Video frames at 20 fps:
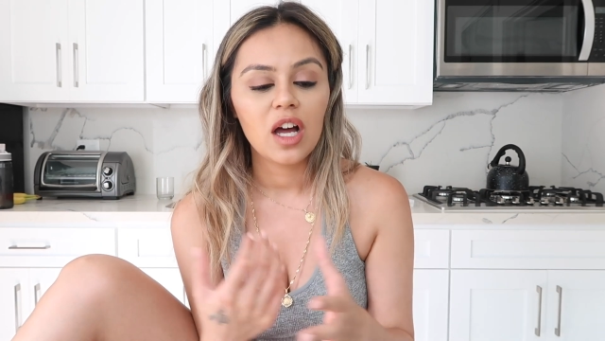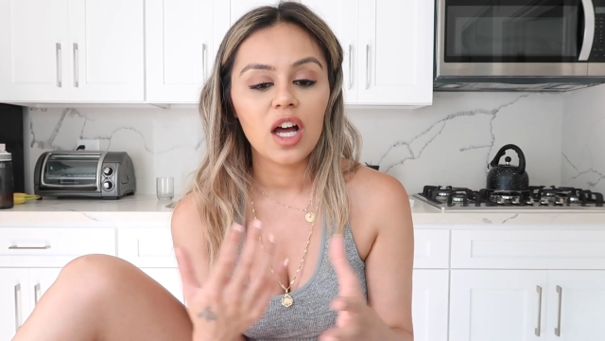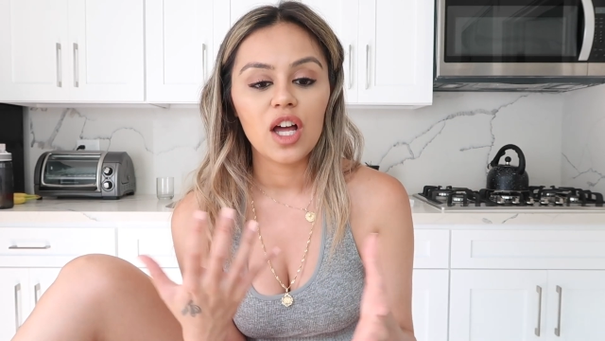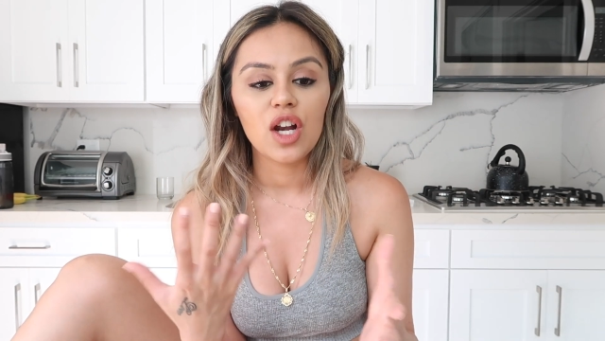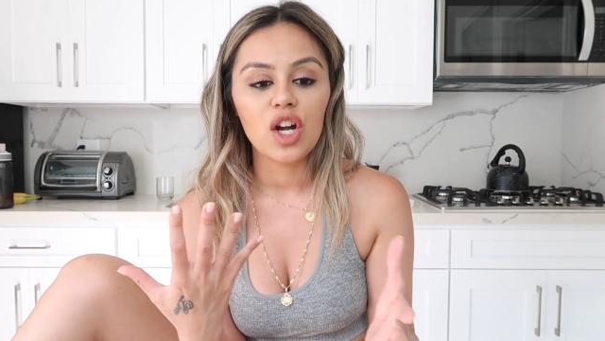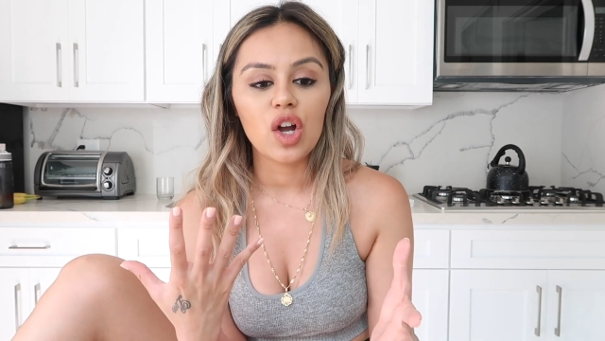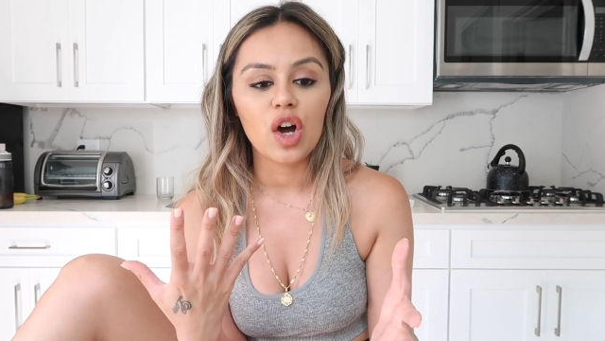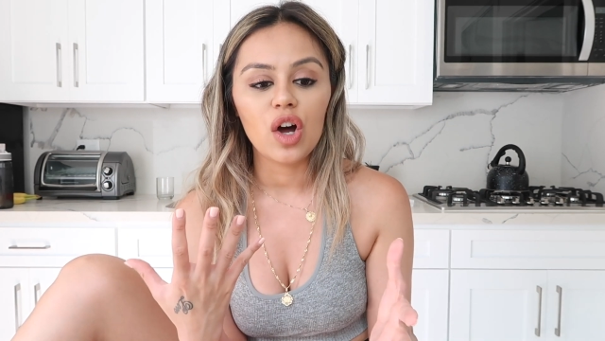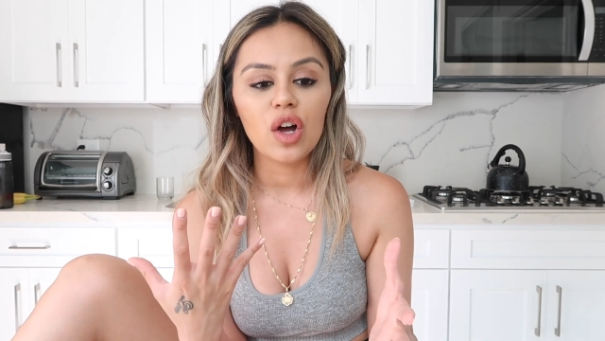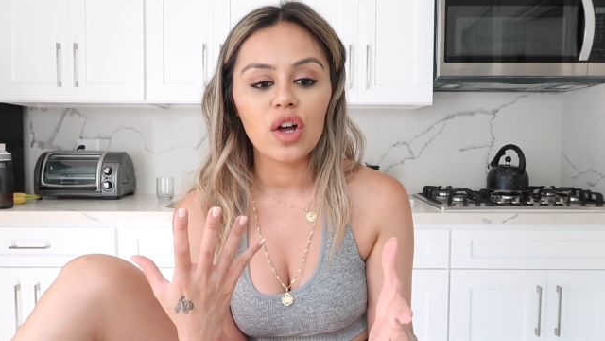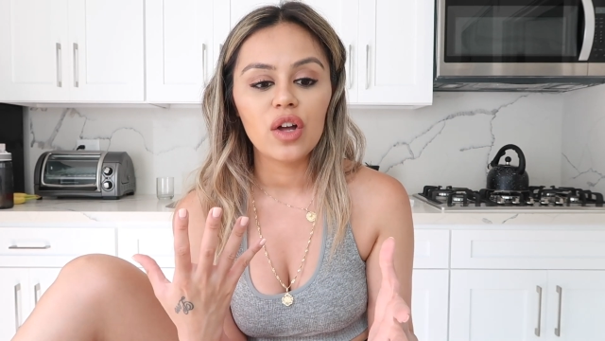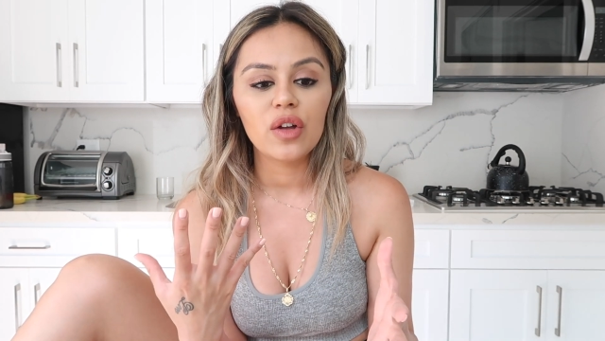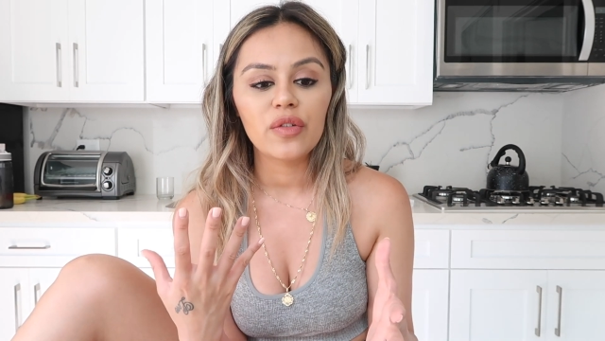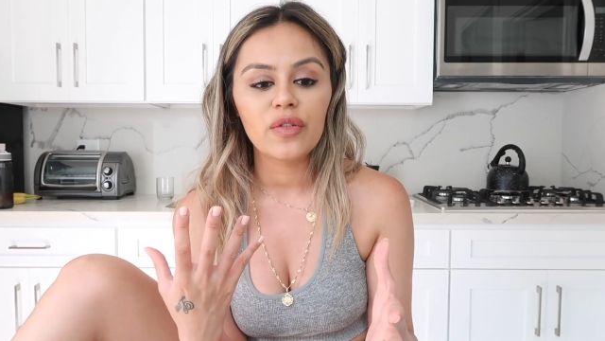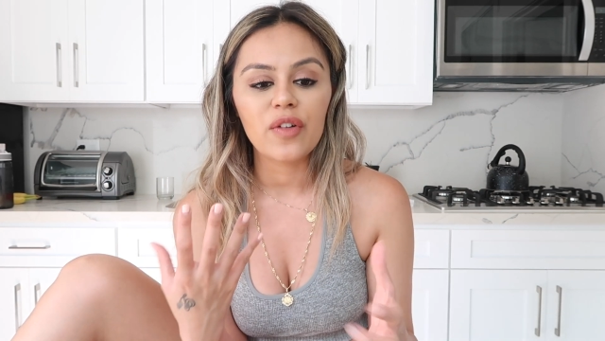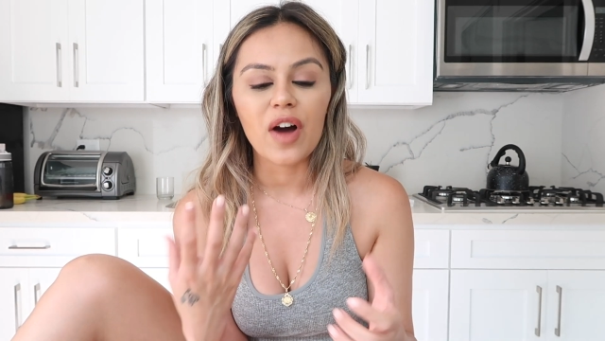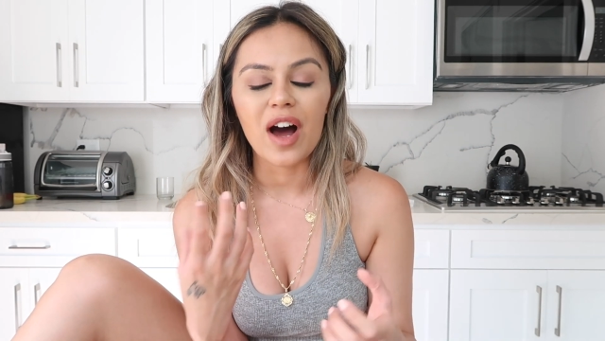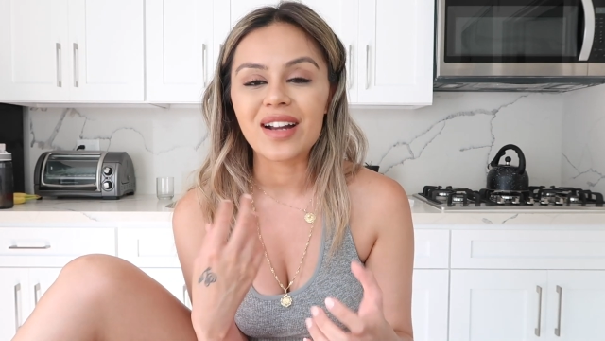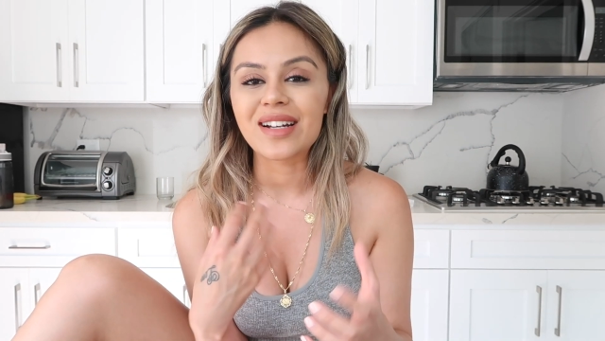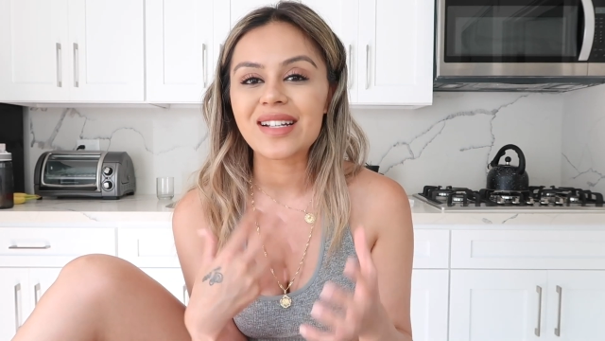a lot of
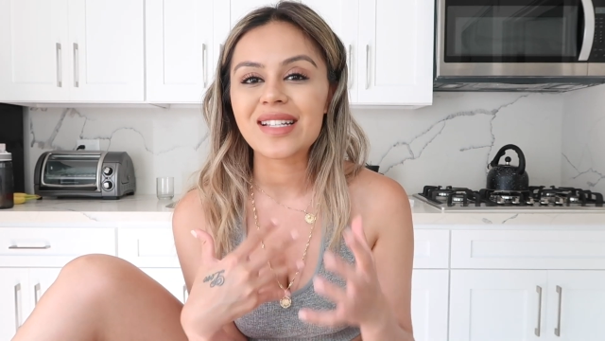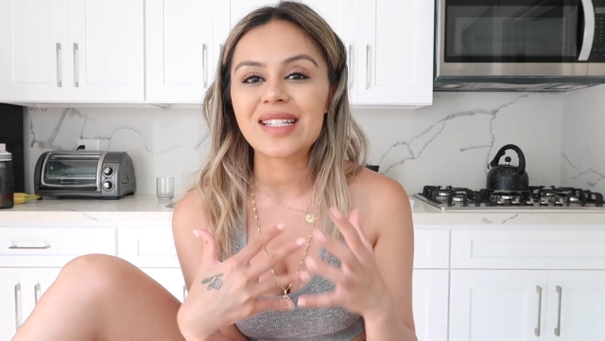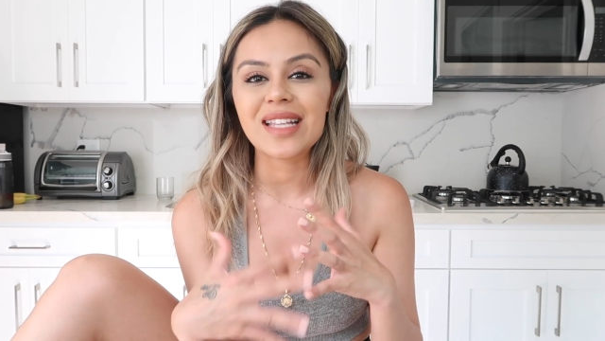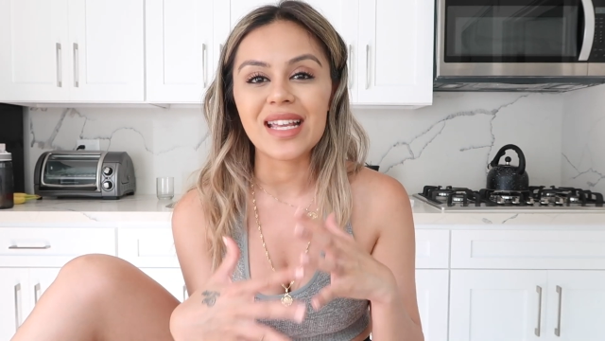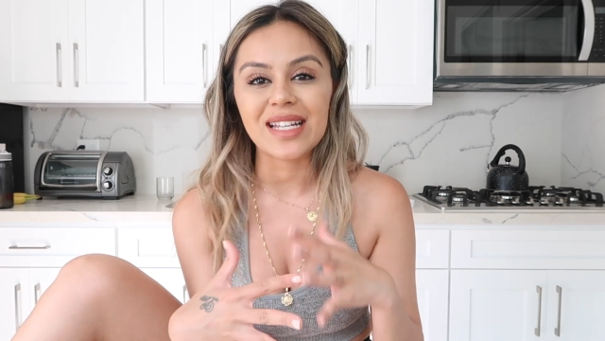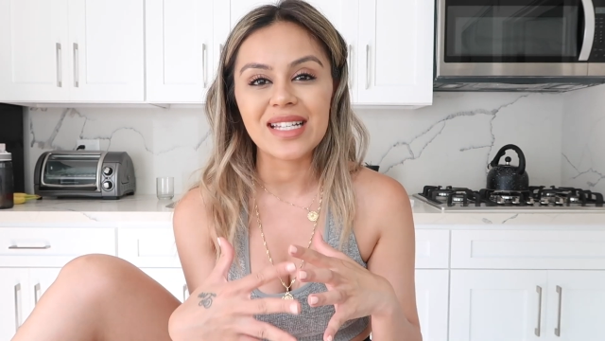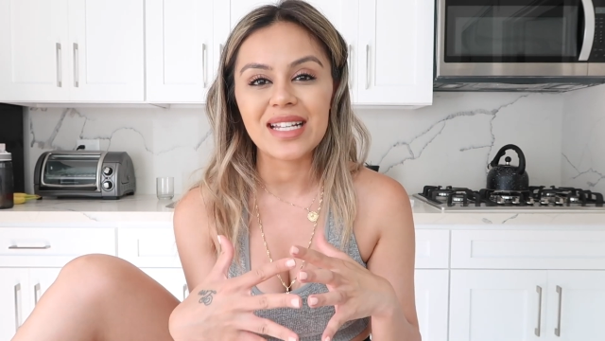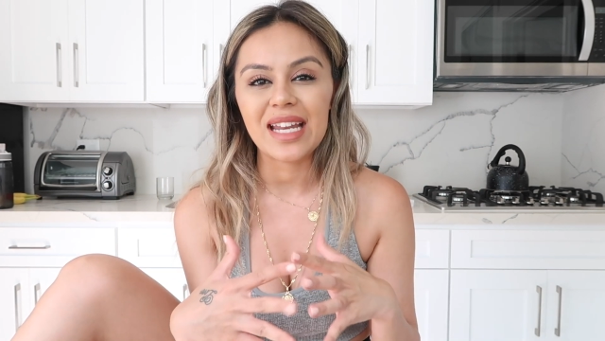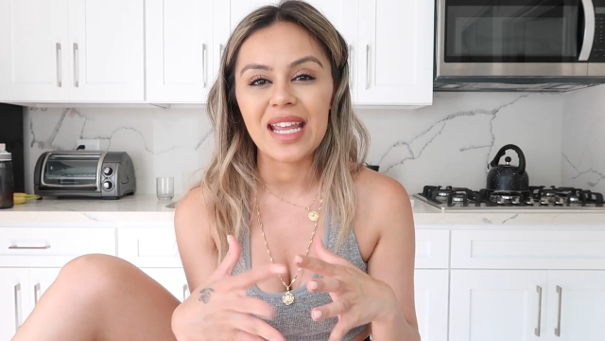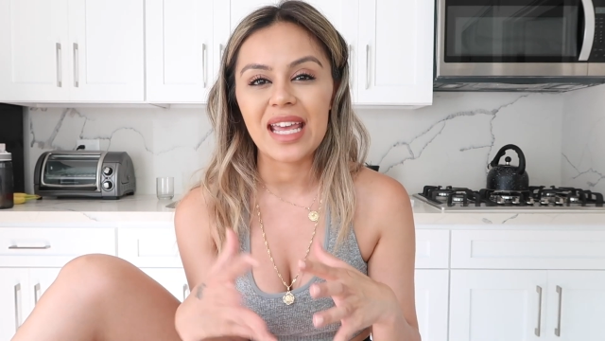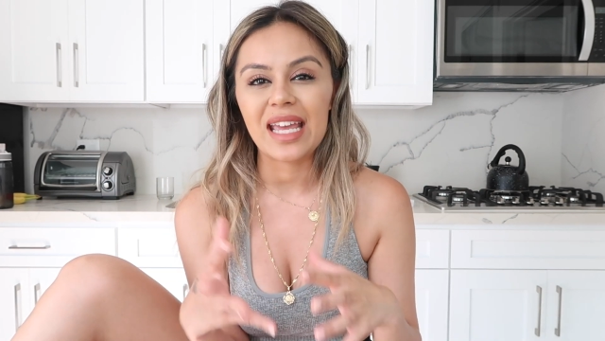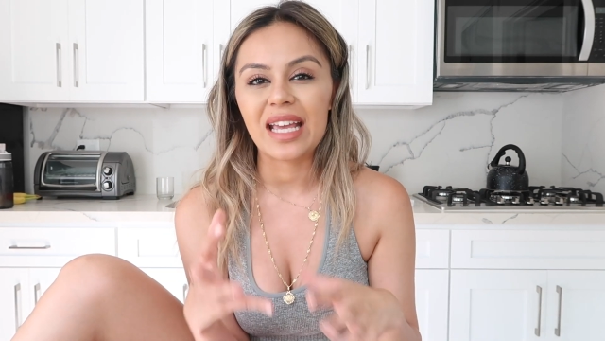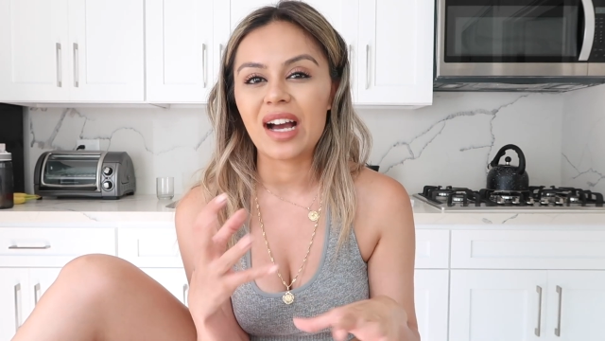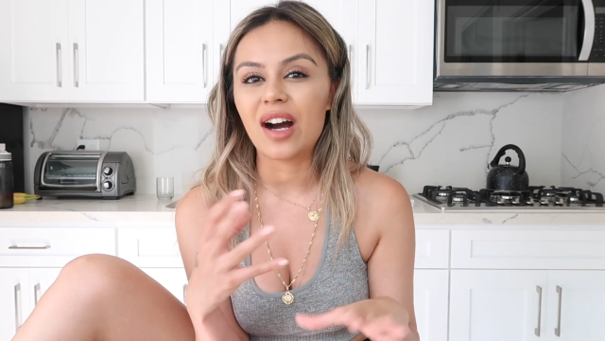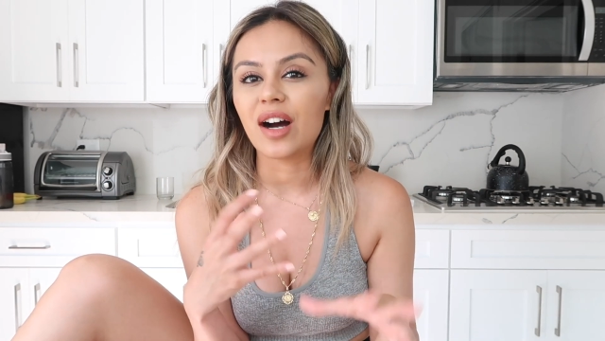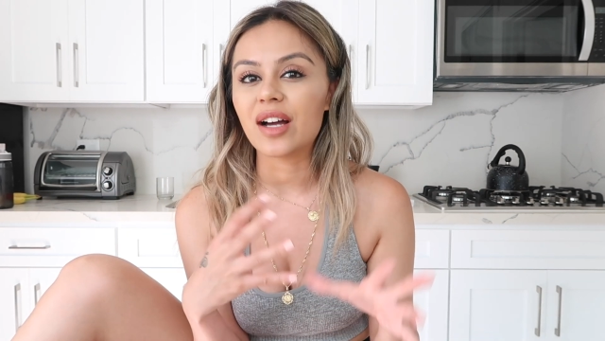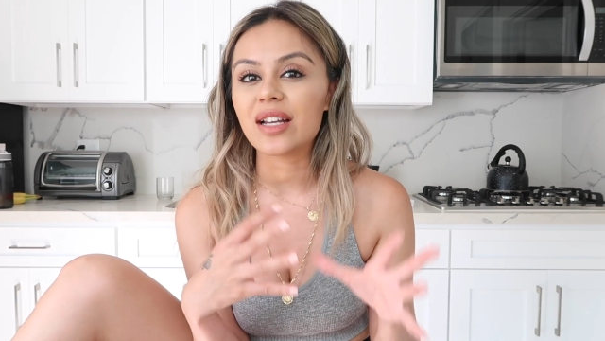unsettling,